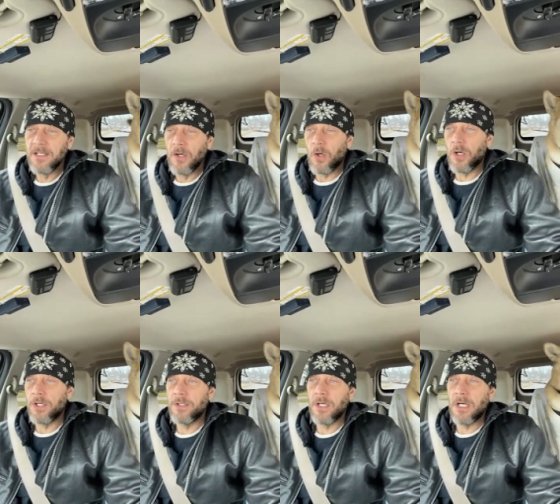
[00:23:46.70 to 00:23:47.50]

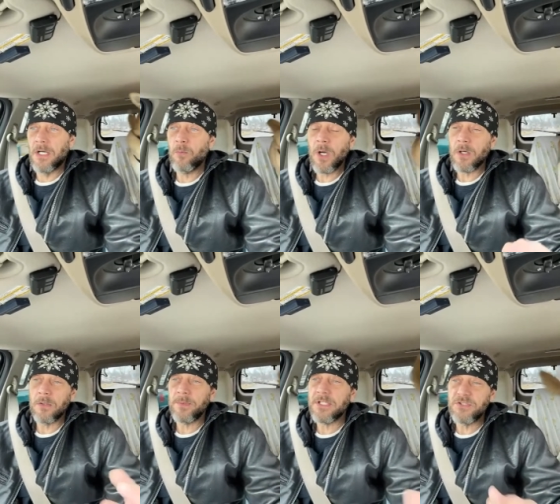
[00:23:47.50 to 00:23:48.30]
on, well,
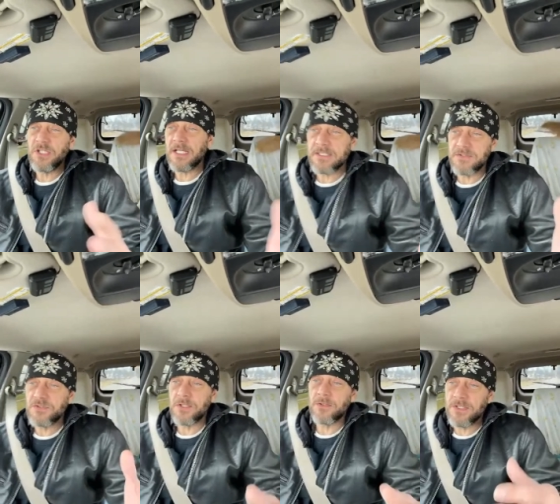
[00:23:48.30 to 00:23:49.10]
because you got to
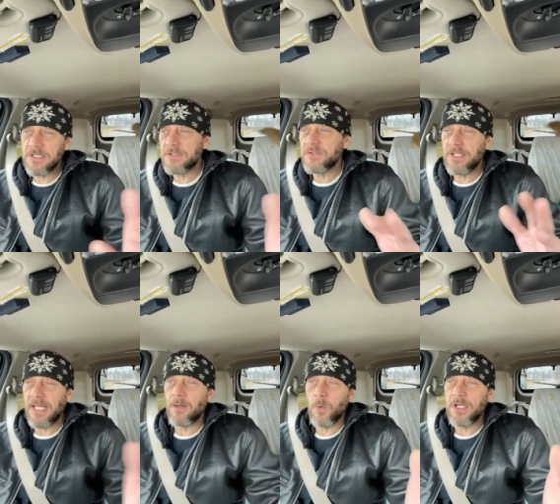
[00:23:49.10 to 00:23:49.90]
consider this and
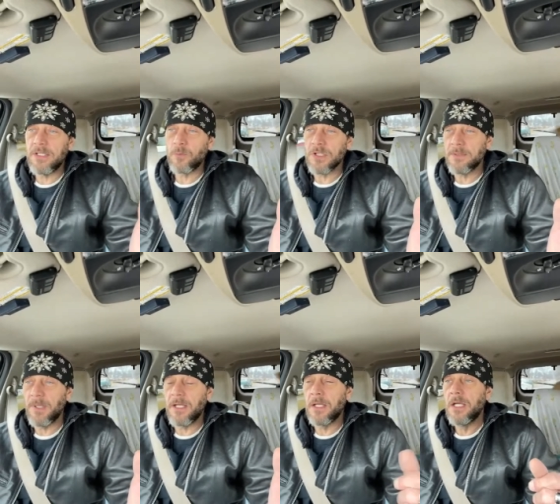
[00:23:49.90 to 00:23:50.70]
that, and what he really
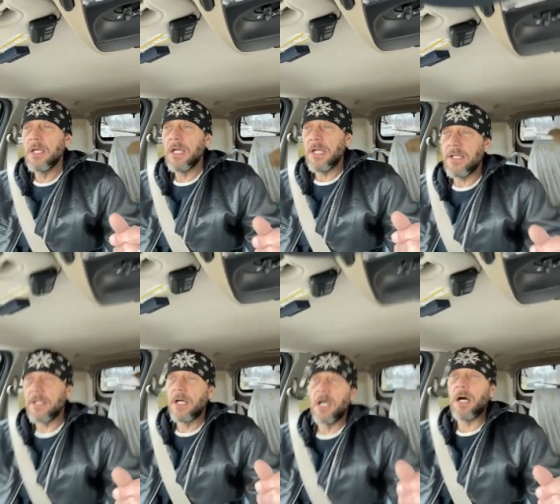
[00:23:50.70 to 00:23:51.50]
meant. And
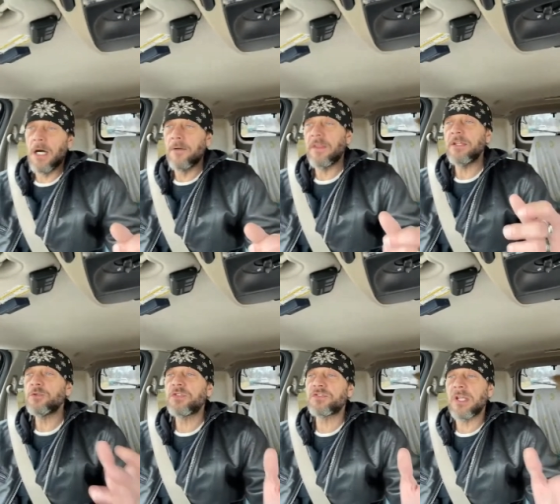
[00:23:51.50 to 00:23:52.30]
they
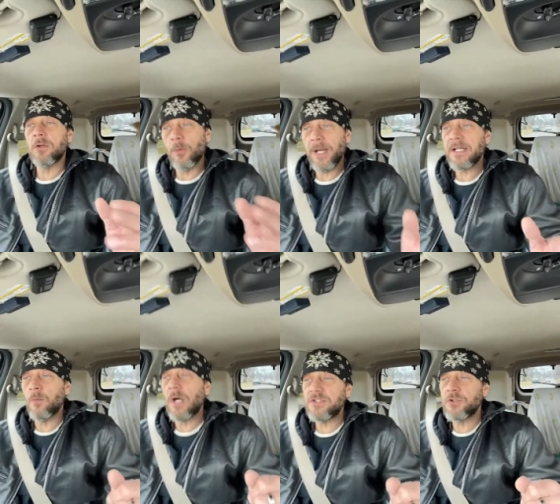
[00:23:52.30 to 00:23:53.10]
used to say, go back and
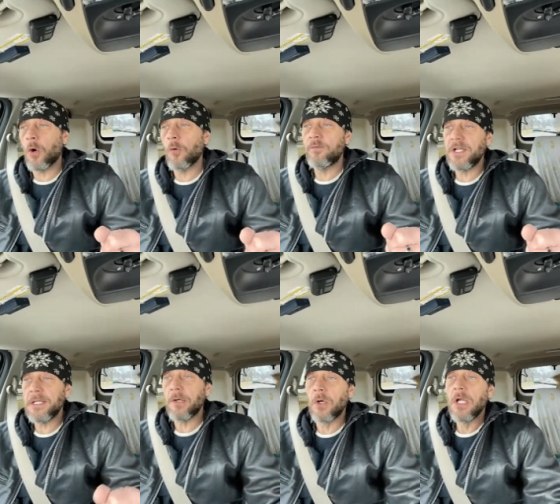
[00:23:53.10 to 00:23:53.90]
watch the whole
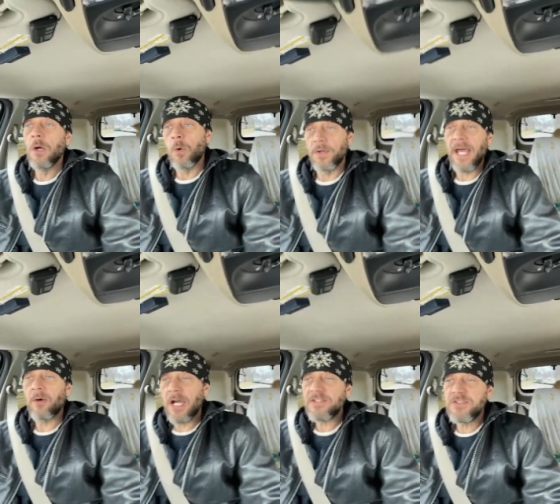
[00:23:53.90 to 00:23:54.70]
video. Well, now
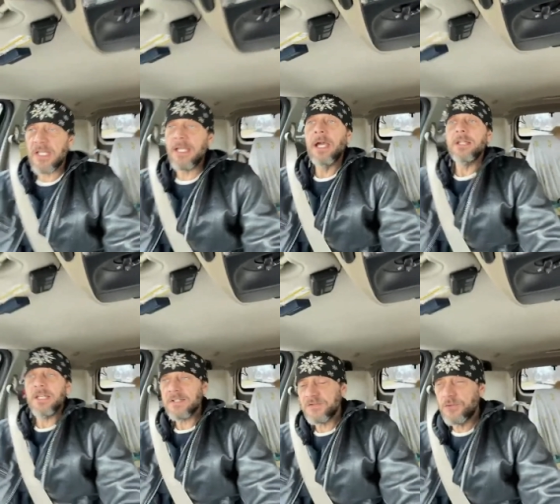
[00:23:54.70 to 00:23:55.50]
I say,
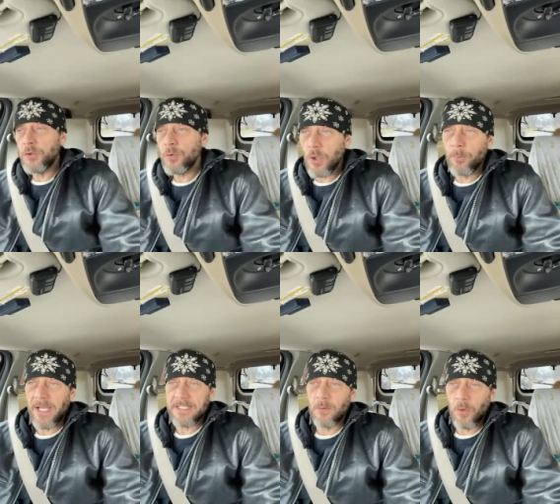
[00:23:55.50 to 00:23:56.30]
yes, do go
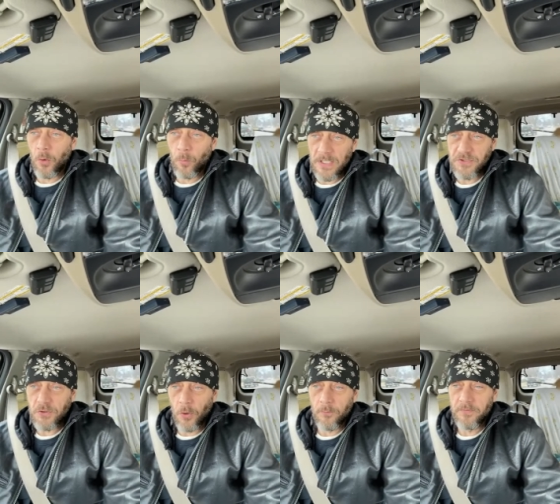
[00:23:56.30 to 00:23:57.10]
back and watch
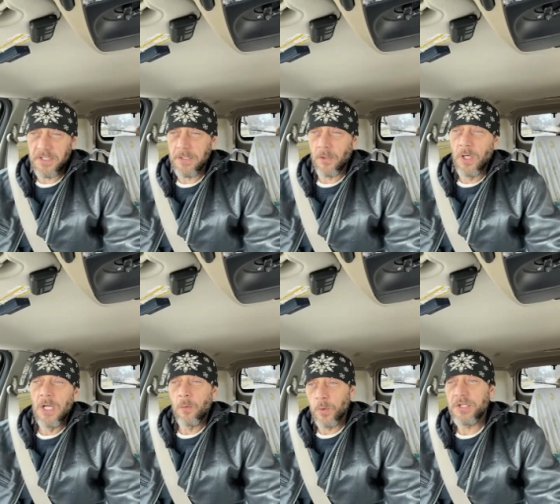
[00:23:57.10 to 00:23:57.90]
the whole video
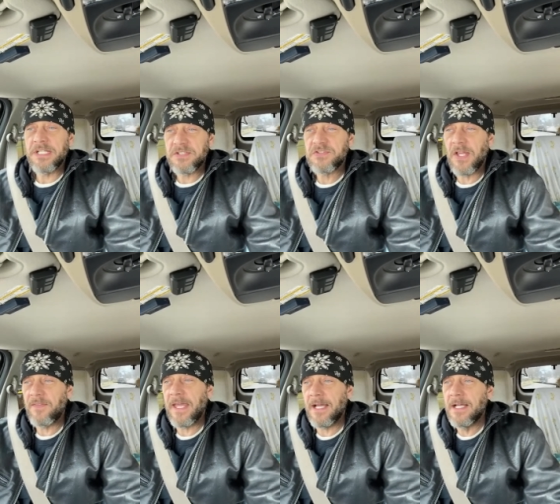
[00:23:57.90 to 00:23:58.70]
where he
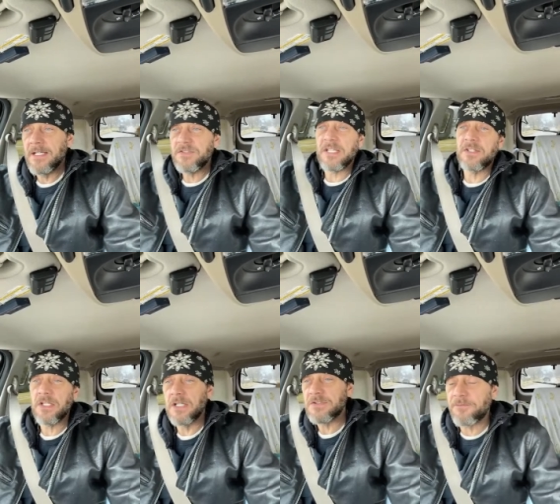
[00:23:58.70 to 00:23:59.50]
said that. Take
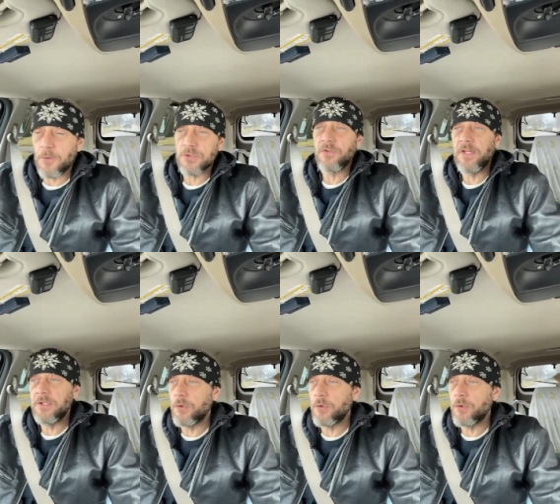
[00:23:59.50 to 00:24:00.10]
the guns first, then